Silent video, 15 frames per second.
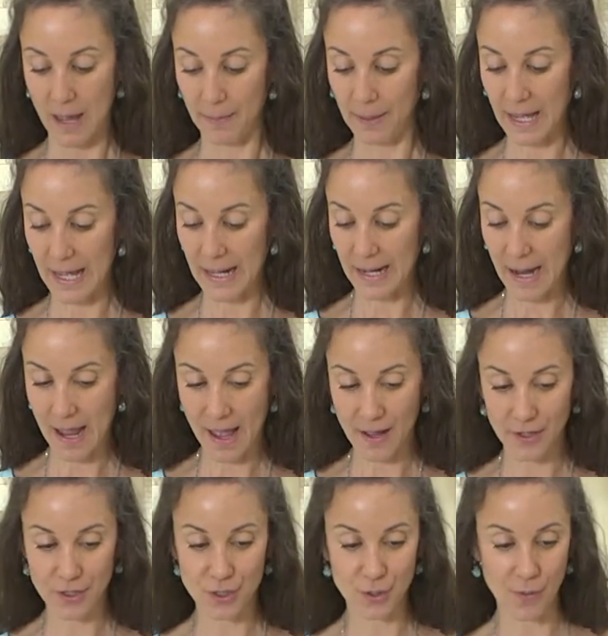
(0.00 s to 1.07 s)
Again,
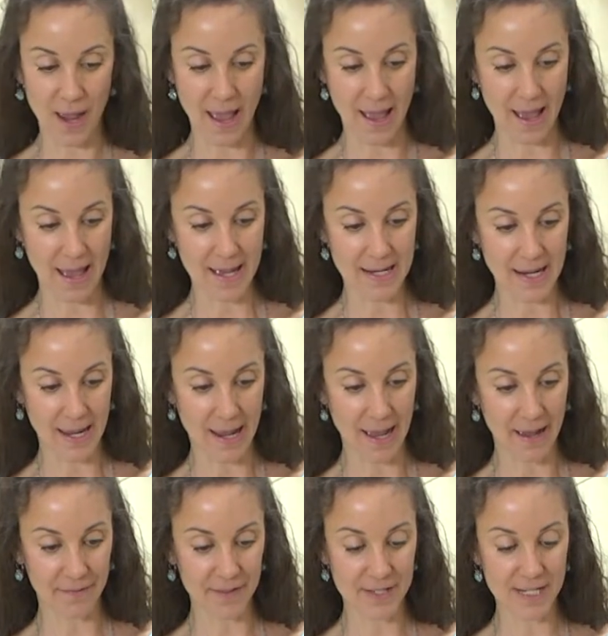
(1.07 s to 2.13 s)
to add a
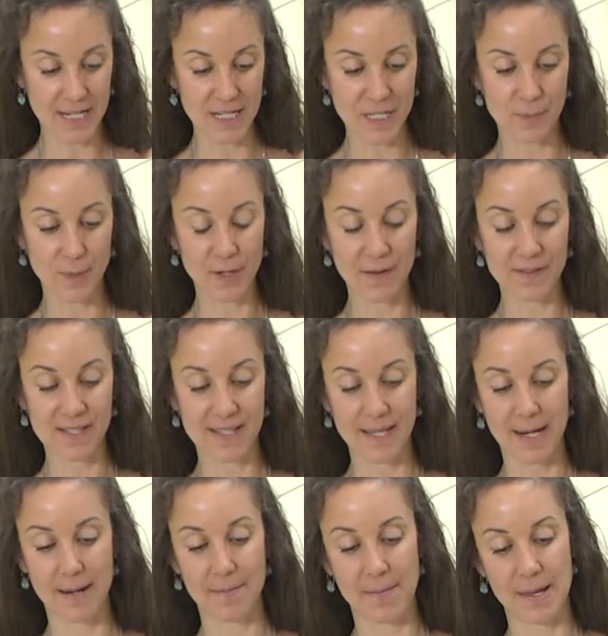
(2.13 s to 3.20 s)
half a teaspoon of
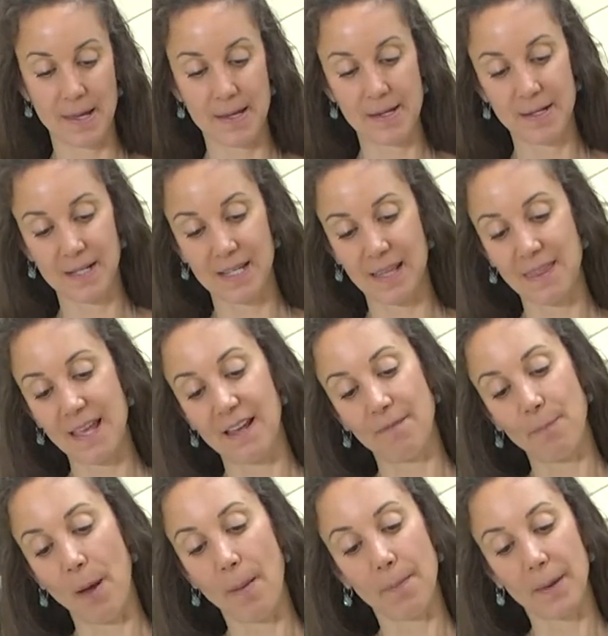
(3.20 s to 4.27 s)
cinnamon because I think
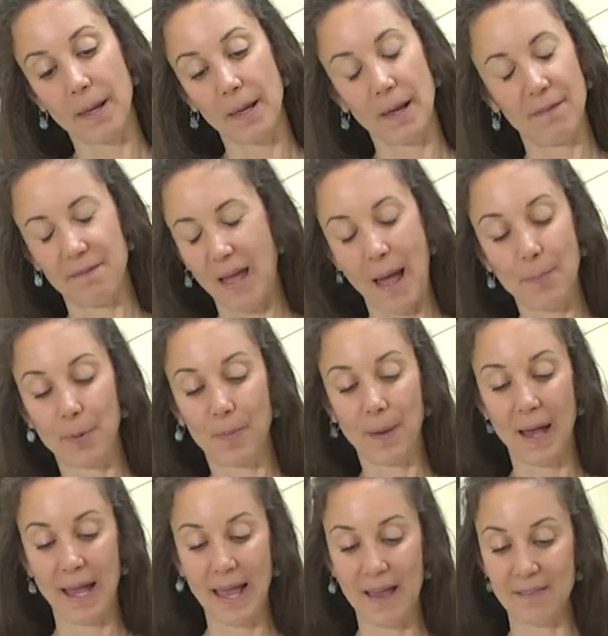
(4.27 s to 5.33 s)
of apple
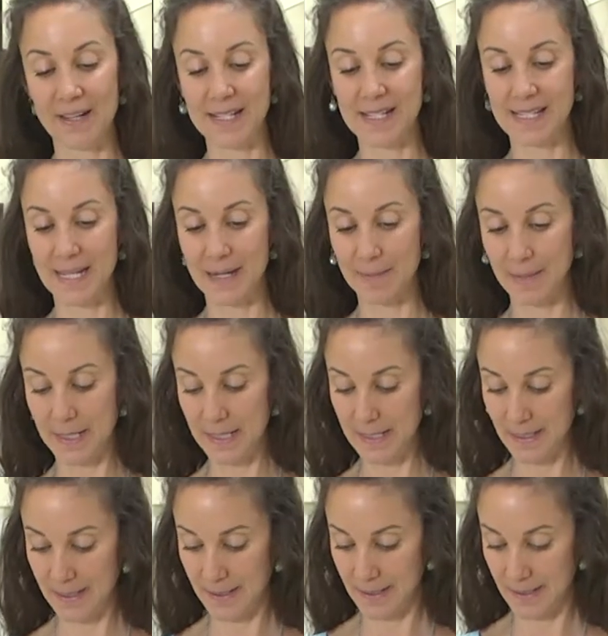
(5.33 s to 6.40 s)
pie having cinnamon.